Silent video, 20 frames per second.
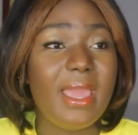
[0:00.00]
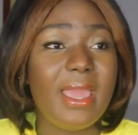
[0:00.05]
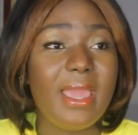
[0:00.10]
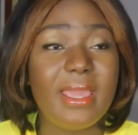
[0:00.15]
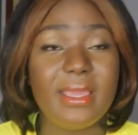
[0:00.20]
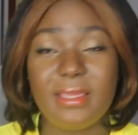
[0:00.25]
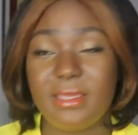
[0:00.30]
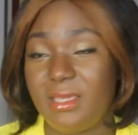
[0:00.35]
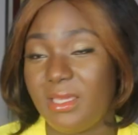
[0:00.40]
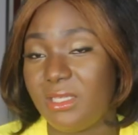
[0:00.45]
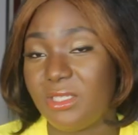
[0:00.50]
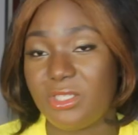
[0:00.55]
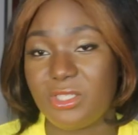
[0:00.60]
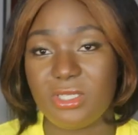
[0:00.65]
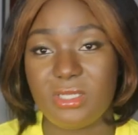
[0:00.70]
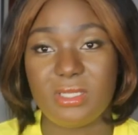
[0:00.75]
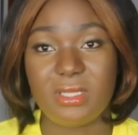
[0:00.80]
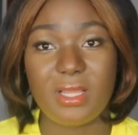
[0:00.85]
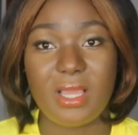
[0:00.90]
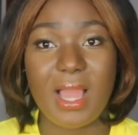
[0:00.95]

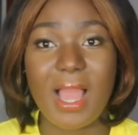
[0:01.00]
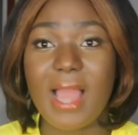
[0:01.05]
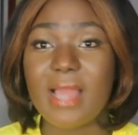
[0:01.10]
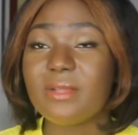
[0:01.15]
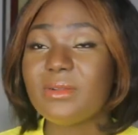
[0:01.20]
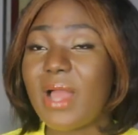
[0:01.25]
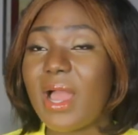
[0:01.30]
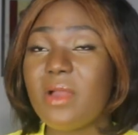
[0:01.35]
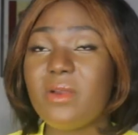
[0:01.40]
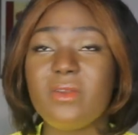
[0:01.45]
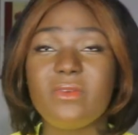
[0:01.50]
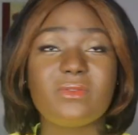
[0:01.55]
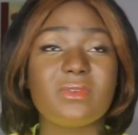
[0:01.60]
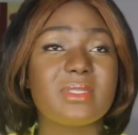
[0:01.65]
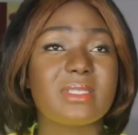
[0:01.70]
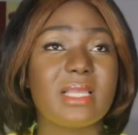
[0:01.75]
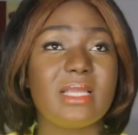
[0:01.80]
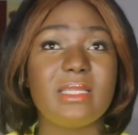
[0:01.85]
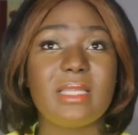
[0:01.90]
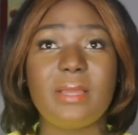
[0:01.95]
engaging. I even
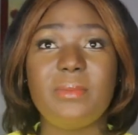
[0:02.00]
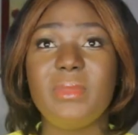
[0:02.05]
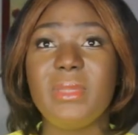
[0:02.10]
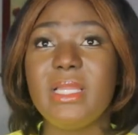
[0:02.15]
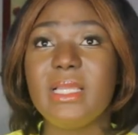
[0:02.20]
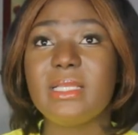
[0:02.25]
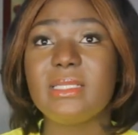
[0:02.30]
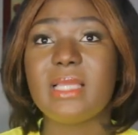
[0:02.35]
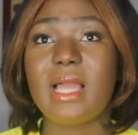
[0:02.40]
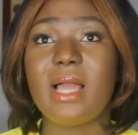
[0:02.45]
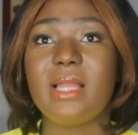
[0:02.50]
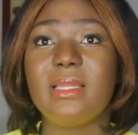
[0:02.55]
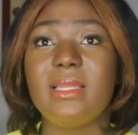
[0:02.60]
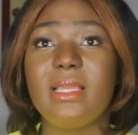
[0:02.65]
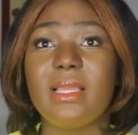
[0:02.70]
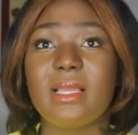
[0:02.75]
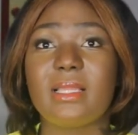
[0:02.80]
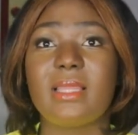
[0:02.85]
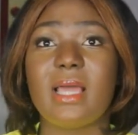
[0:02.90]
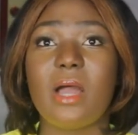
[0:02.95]
send them
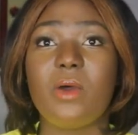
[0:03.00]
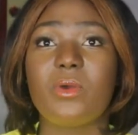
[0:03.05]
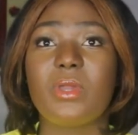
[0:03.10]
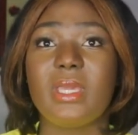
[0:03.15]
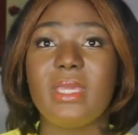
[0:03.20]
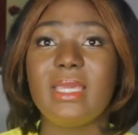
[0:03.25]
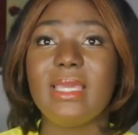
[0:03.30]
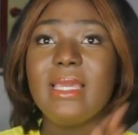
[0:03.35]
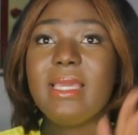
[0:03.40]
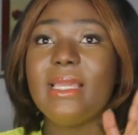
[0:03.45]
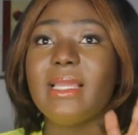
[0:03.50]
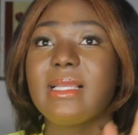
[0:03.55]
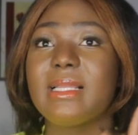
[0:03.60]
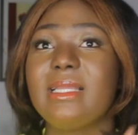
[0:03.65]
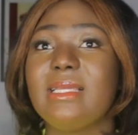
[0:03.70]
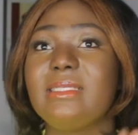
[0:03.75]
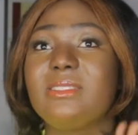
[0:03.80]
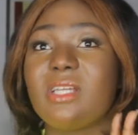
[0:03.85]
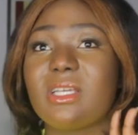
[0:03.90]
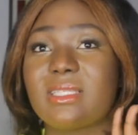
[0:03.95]
link that, okay,
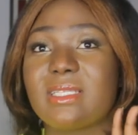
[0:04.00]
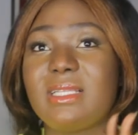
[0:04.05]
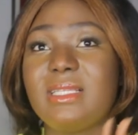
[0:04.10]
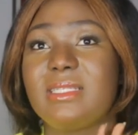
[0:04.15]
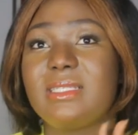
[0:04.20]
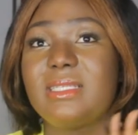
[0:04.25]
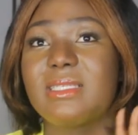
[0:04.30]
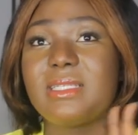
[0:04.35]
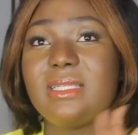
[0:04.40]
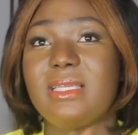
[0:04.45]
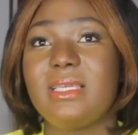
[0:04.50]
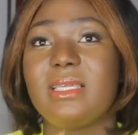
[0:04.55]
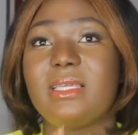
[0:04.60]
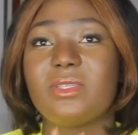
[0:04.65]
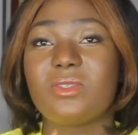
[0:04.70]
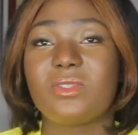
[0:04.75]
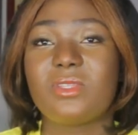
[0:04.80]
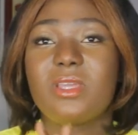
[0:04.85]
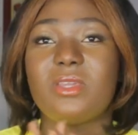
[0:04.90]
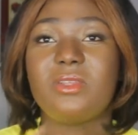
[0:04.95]
click this link,
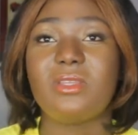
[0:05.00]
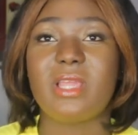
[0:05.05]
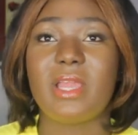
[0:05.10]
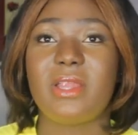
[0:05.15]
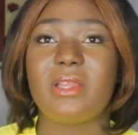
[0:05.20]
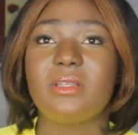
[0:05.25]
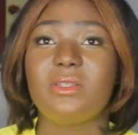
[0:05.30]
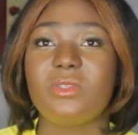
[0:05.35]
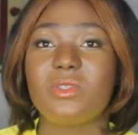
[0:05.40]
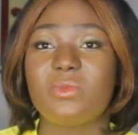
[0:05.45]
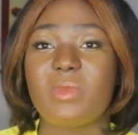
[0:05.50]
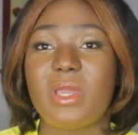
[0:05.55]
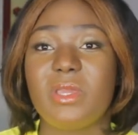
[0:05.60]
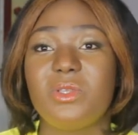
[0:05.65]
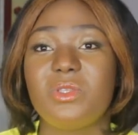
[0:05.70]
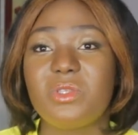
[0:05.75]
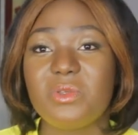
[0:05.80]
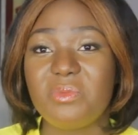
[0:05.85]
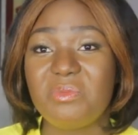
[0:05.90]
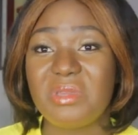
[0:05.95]
it's take you directly to my
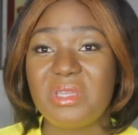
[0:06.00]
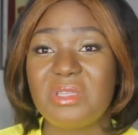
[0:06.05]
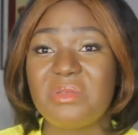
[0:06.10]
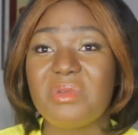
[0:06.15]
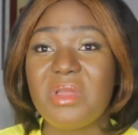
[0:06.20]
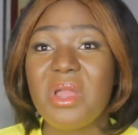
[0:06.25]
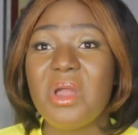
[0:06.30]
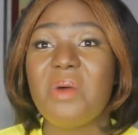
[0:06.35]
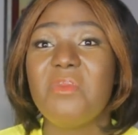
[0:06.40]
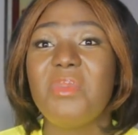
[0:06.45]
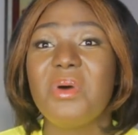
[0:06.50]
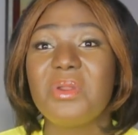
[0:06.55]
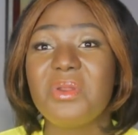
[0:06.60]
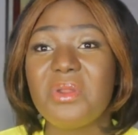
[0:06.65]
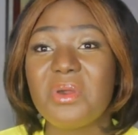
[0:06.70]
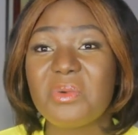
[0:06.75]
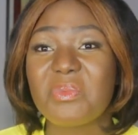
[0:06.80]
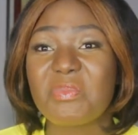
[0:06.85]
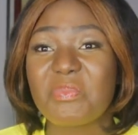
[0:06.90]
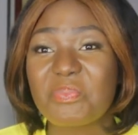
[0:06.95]
YouTube page. But
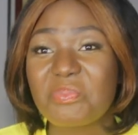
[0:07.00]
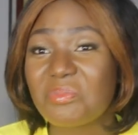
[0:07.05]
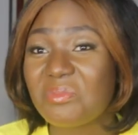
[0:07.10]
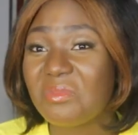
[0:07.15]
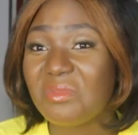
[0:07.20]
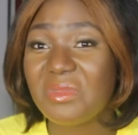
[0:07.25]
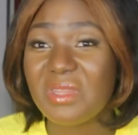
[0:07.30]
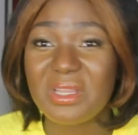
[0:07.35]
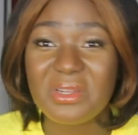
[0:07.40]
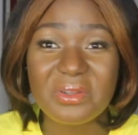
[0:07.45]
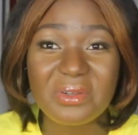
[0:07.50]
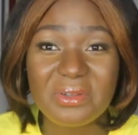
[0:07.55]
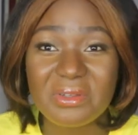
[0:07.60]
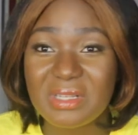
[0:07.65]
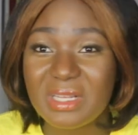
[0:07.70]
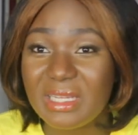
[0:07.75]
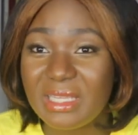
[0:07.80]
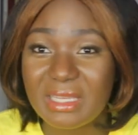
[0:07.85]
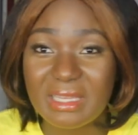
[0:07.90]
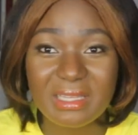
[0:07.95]
no, they
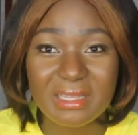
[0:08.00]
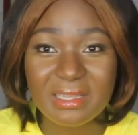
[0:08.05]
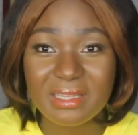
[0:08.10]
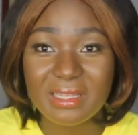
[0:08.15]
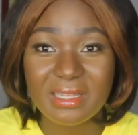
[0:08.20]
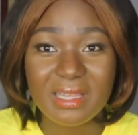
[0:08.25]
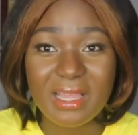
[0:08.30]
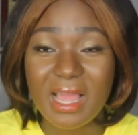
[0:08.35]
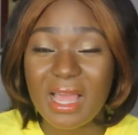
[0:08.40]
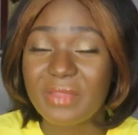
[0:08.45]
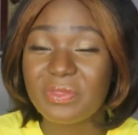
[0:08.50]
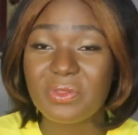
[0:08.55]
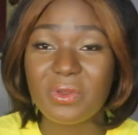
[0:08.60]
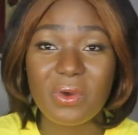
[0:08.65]
don't click at